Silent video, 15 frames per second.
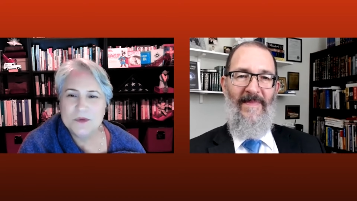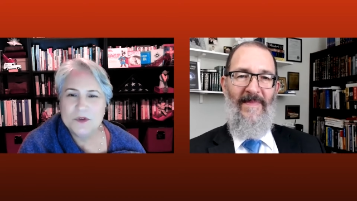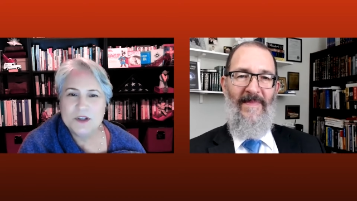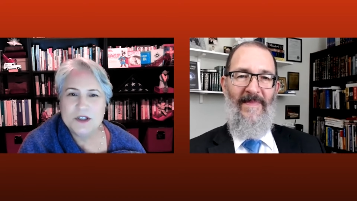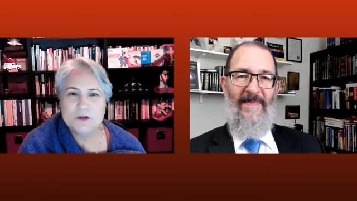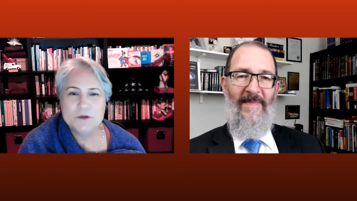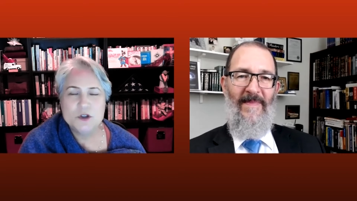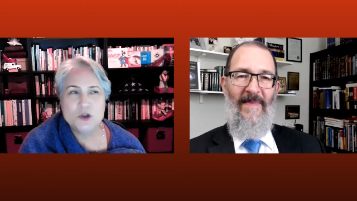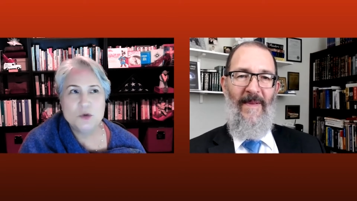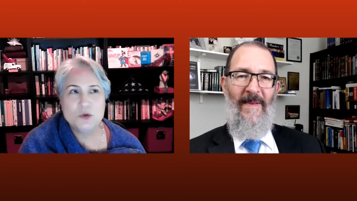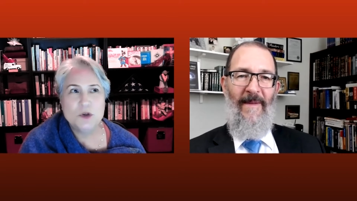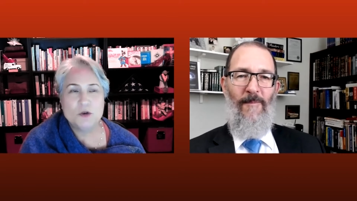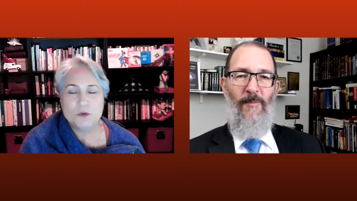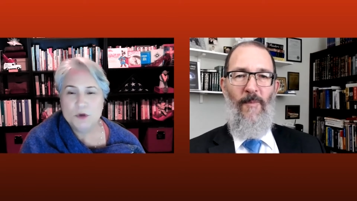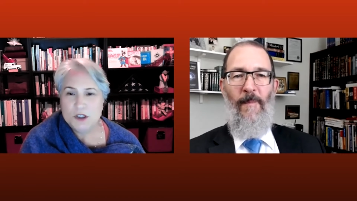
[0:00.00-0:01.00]
Speaker 1: the difference
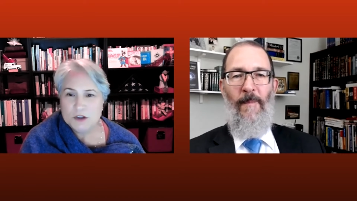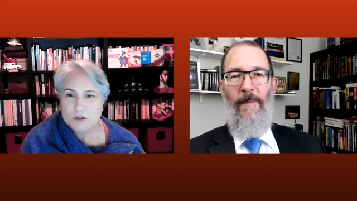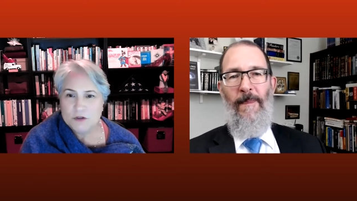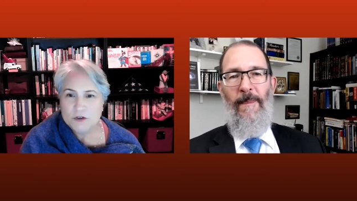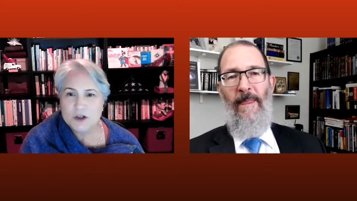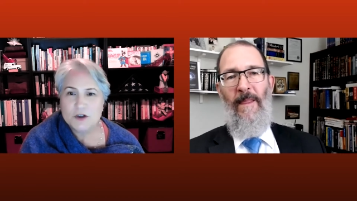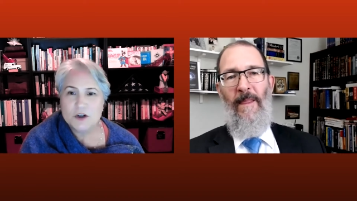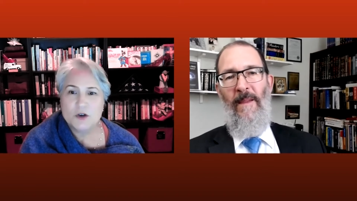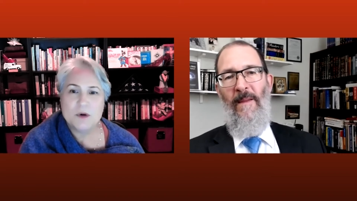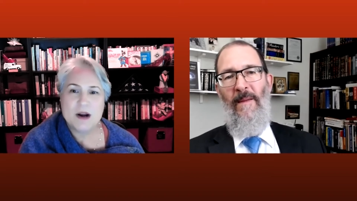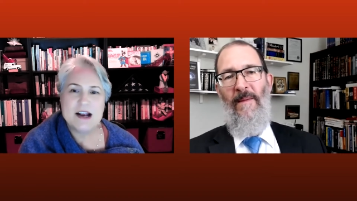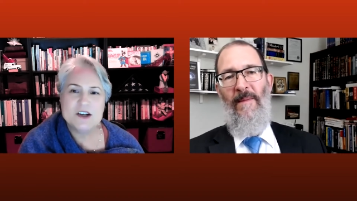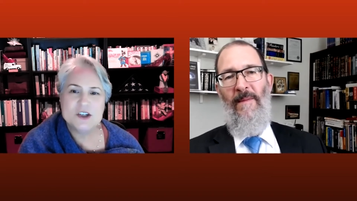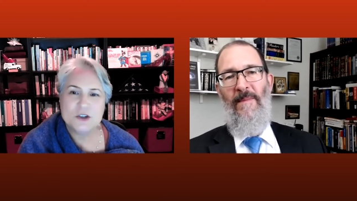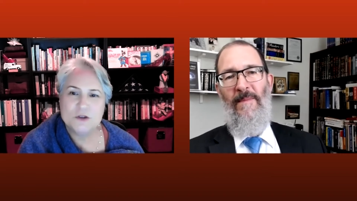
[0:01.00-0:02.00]
between a real fear and a
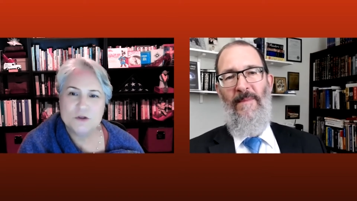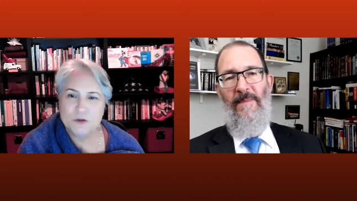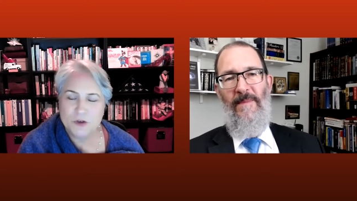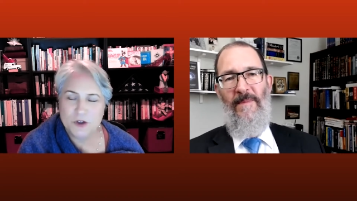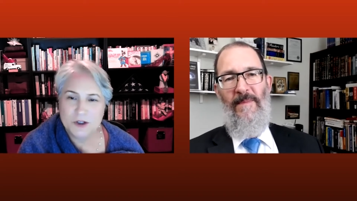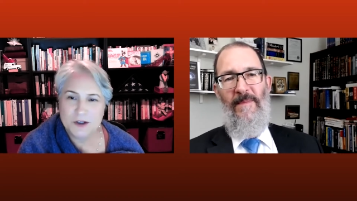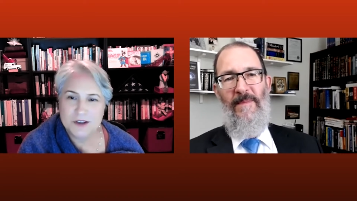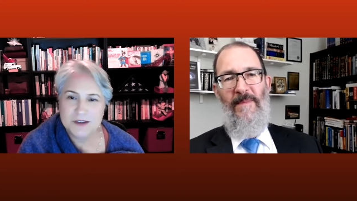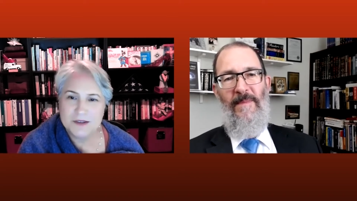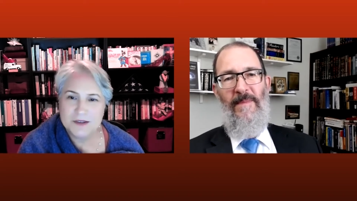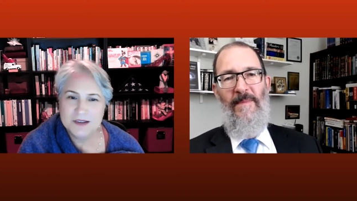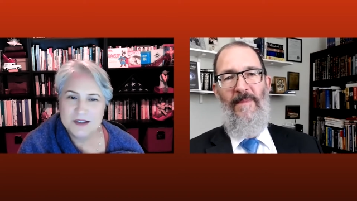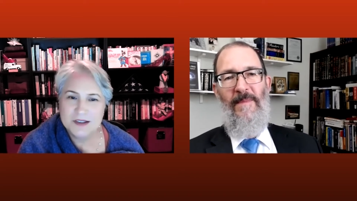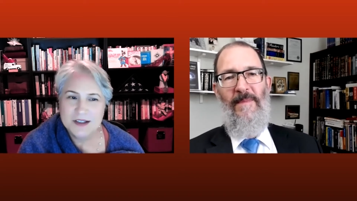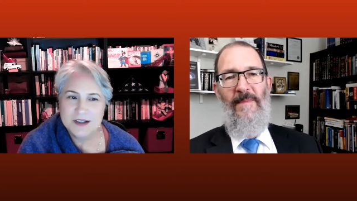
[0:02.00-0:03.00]
rational fear
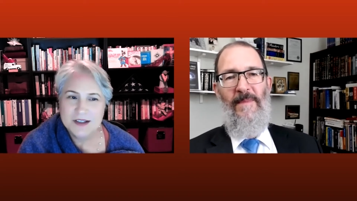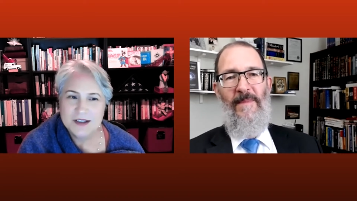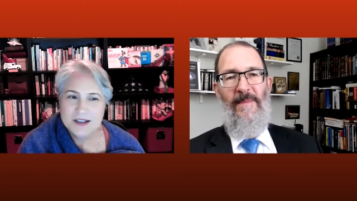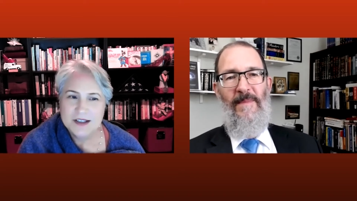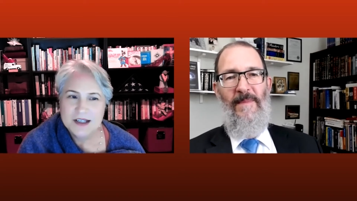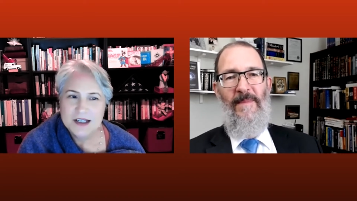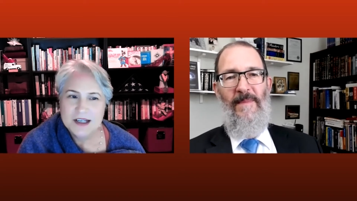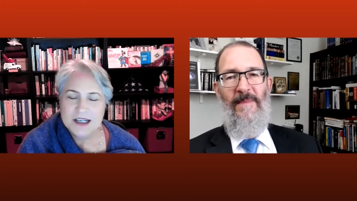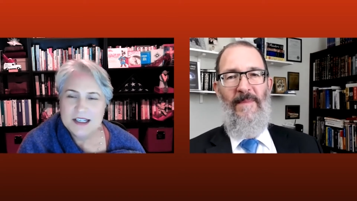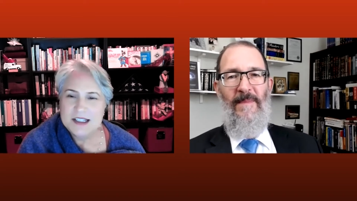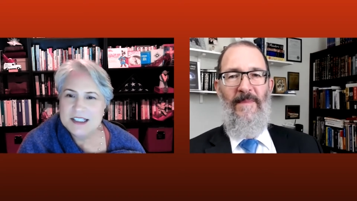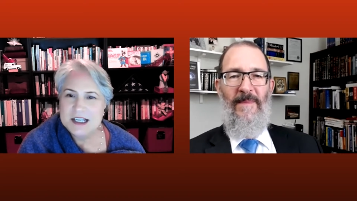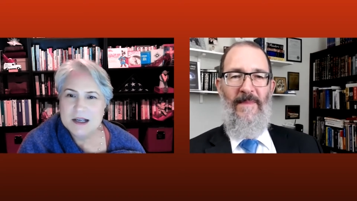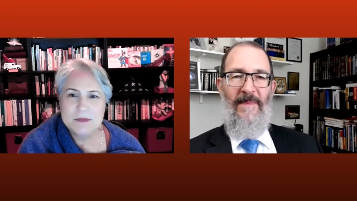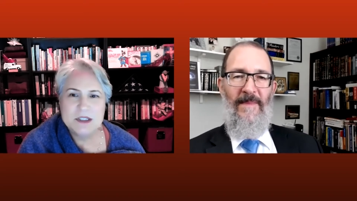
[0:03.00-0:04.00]

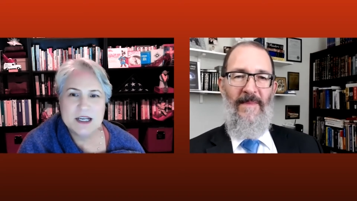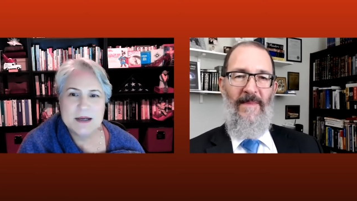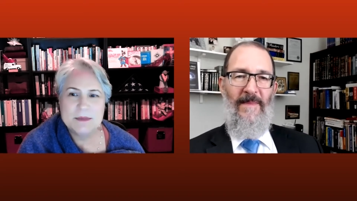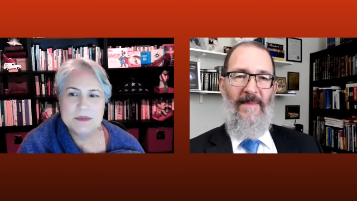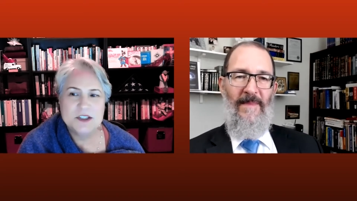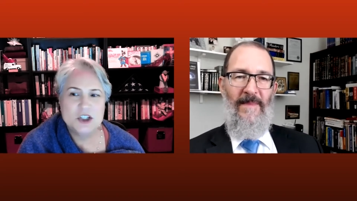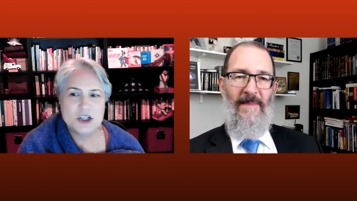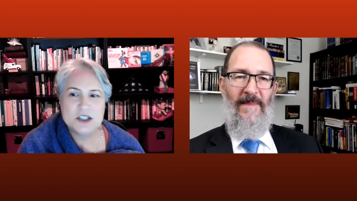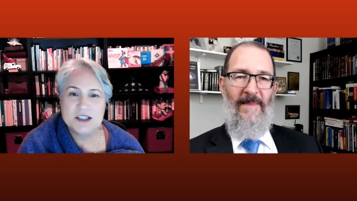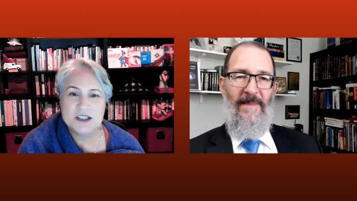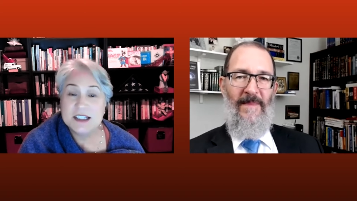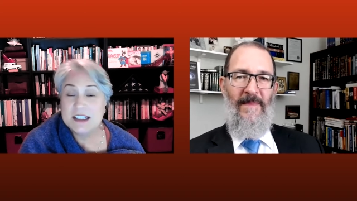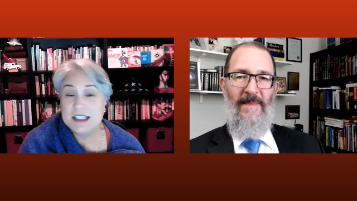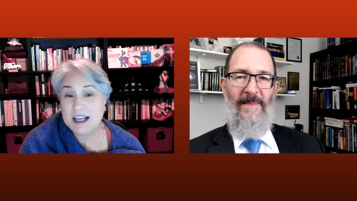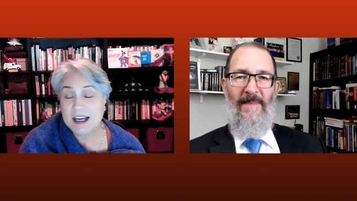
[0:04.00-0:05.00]
is sometimes just
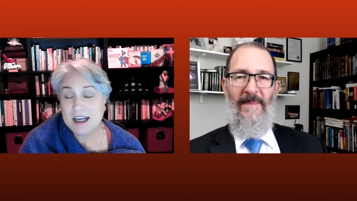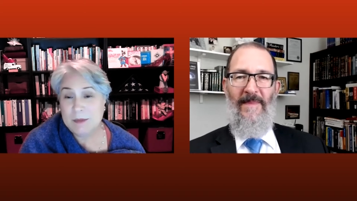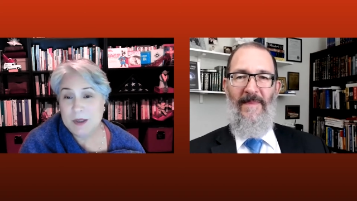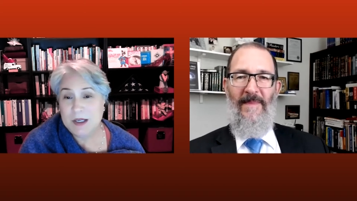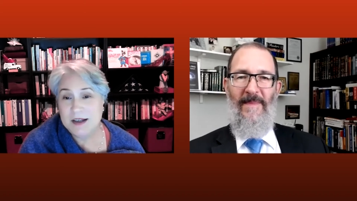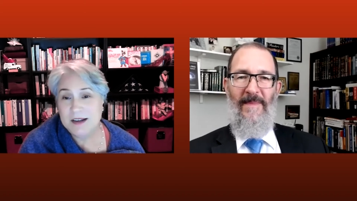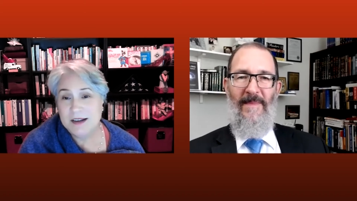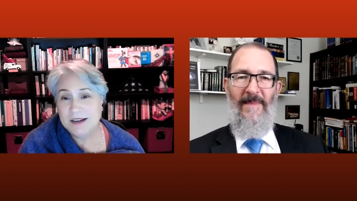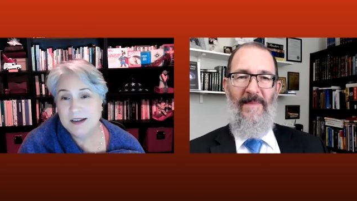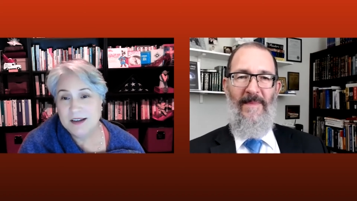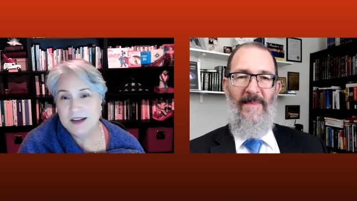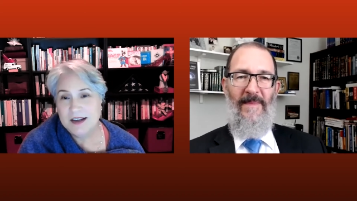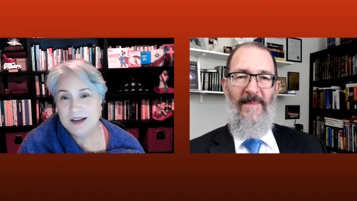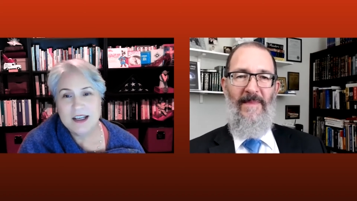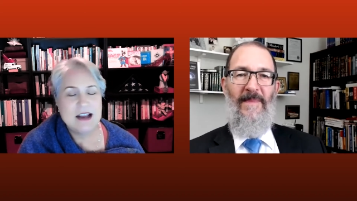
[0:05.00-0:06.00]
the timing
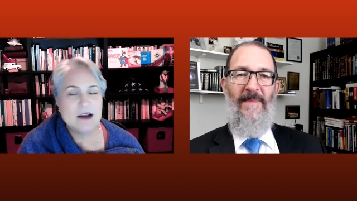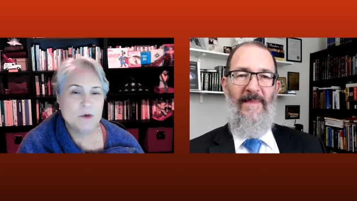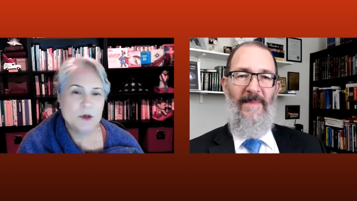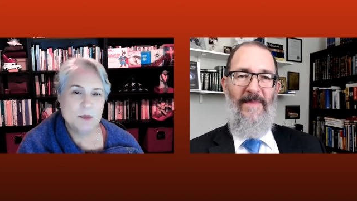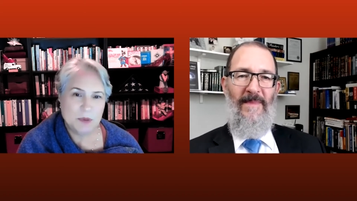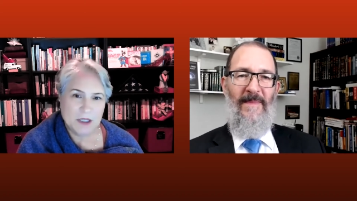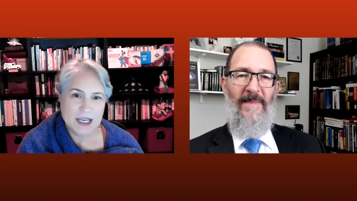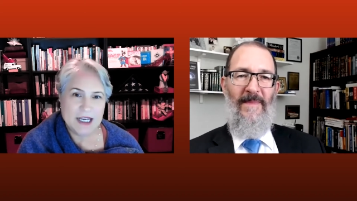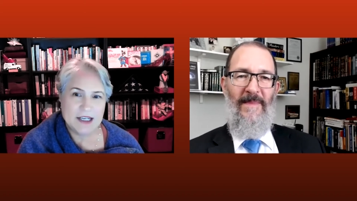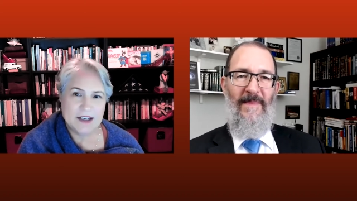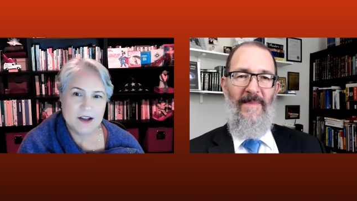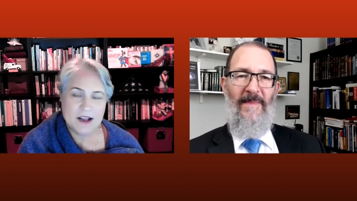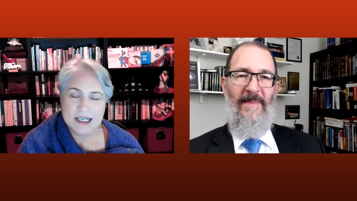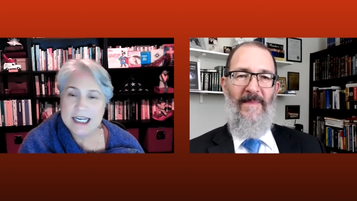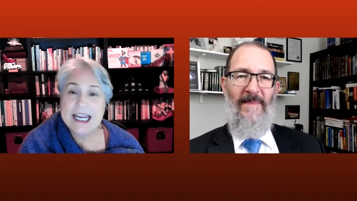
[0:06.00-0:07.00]
and how we
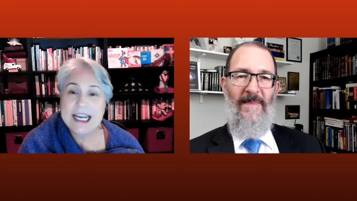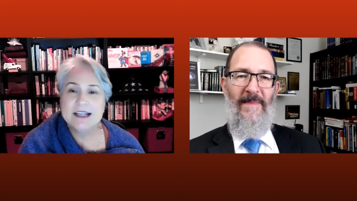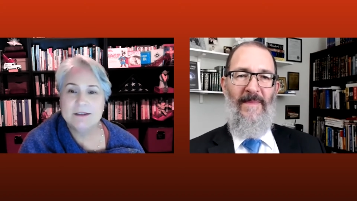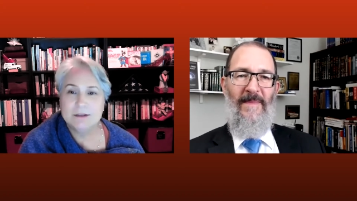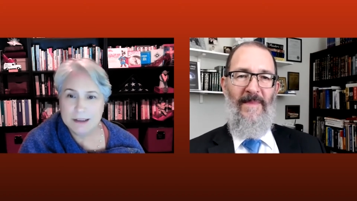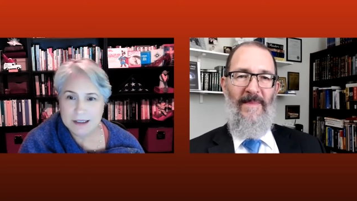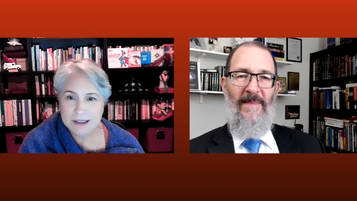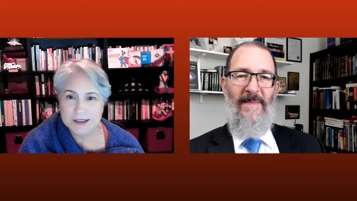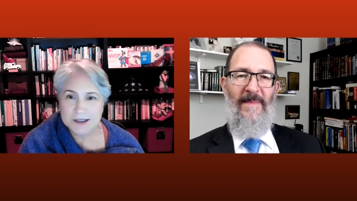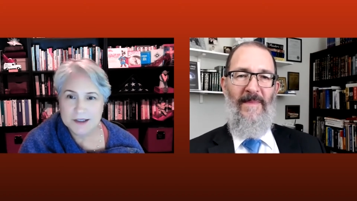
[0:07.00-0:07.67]
plan on handling.